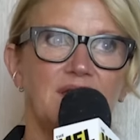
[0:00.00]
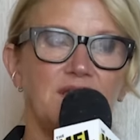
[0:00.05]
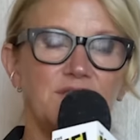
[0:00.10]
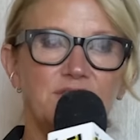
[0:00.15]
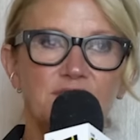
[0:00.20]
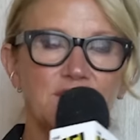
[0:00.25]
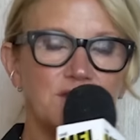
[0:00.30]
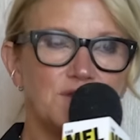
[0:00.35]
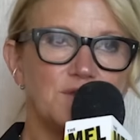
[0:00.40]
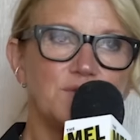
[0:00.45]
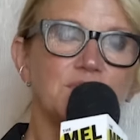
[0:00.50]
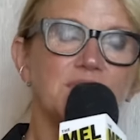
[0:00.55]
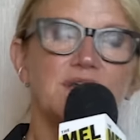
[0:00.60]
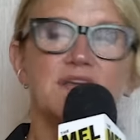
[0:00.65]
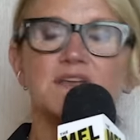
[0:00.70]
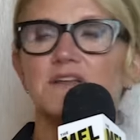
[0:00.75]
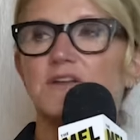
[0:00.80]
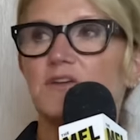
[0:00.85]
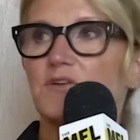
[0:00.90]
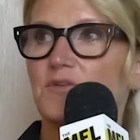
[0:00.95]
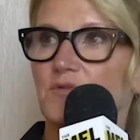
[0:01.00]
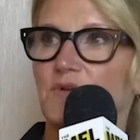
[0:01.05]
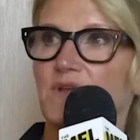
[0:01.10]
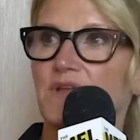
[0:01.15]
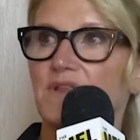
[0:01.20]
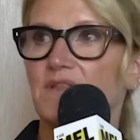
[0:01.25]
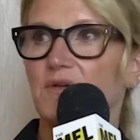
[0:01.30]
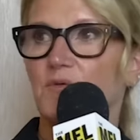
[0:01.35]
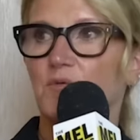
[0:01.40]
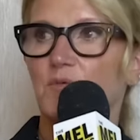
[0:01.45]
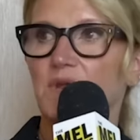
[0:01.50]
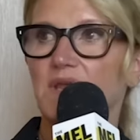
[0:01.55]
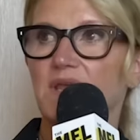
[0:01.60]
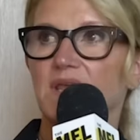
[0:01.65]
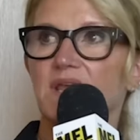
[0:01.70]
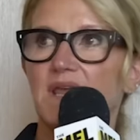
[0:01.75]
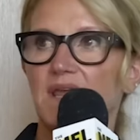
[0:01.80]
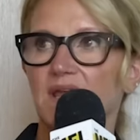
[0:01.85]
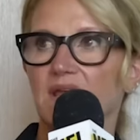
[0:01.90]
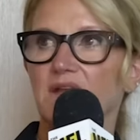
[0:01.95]
I think you and I can agree that we
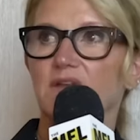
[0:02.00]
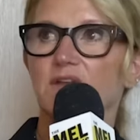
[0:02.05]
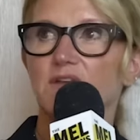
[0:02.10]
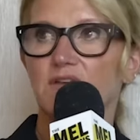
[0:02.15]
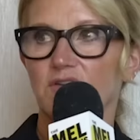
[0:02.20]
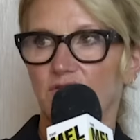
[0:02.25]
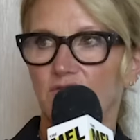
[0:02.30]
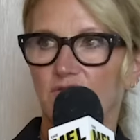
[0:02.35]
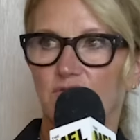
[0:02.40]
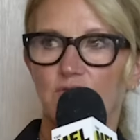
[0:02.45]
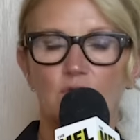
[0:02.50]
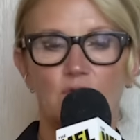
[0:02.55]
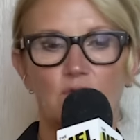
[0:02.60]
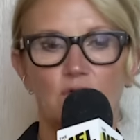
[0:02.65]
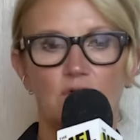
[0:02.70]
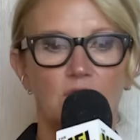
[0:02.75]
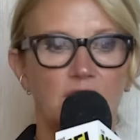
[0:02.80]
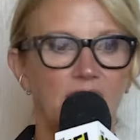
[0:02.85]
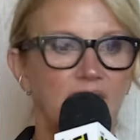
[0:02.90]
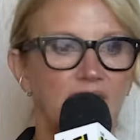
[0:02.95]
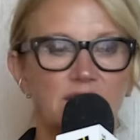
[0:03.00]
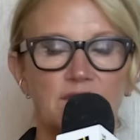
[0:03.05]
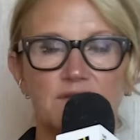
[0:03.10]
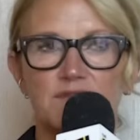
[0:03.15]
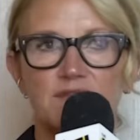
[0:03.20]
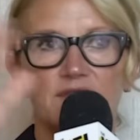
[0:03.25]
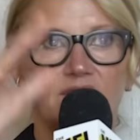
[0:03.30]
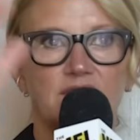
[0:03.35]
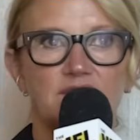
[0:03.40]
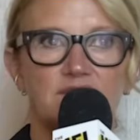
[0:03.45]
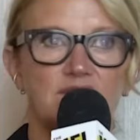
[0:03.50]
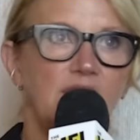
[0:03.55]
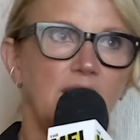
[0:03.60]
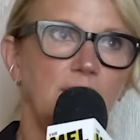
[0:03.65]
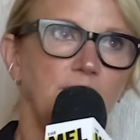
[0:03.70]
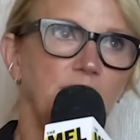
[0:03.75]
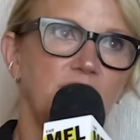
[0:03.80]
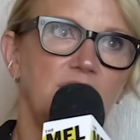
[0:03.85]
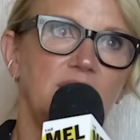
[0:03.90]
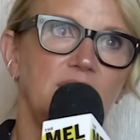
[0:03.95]
can't control anything that's
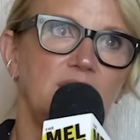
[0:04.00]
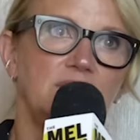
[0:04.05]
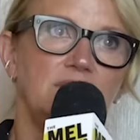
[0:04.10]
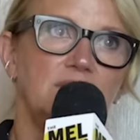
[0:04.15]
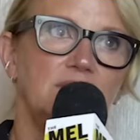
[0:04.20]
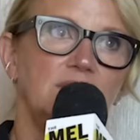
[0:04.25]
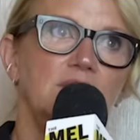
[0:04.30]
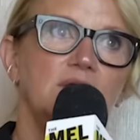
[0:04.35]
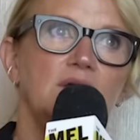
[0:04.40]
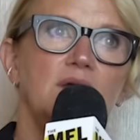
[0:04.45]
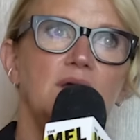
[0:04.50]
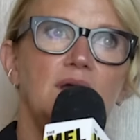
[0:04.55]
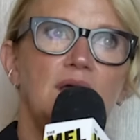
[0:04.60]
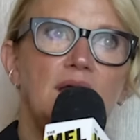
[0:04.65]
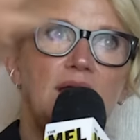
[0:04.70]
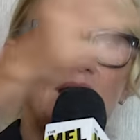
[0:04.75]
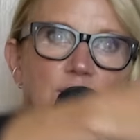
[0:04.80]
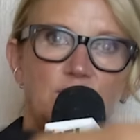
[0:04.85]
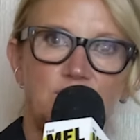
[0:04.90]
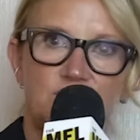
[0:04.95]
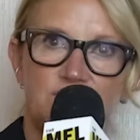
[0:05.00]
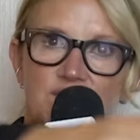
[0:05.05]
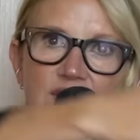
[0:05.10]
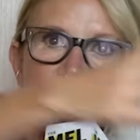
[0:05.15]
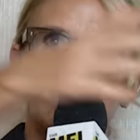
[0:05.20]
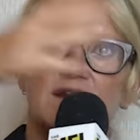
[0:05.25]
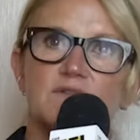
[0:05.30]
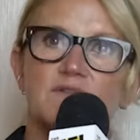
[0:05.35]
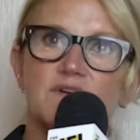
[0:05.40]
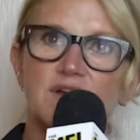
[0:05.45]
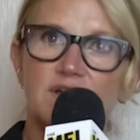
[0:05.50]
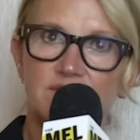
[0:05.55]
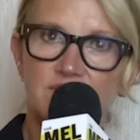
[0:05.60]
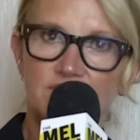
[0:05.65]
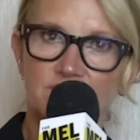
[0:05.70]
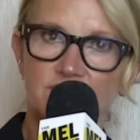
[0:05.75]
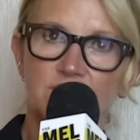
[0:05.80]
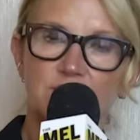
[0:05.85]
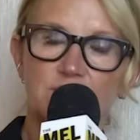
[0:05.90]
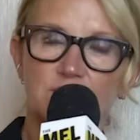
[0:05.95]
happening outside of
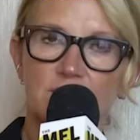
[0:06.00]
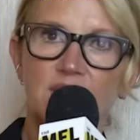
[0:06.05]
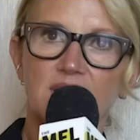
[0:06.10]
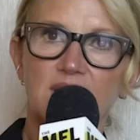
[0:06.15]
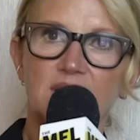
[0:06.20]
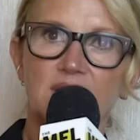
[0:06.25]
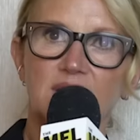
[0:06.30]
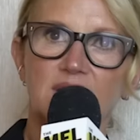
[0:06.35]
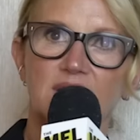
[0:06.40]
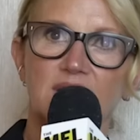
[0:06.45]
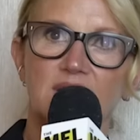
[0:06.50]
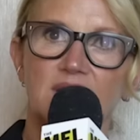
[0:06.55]
us, right?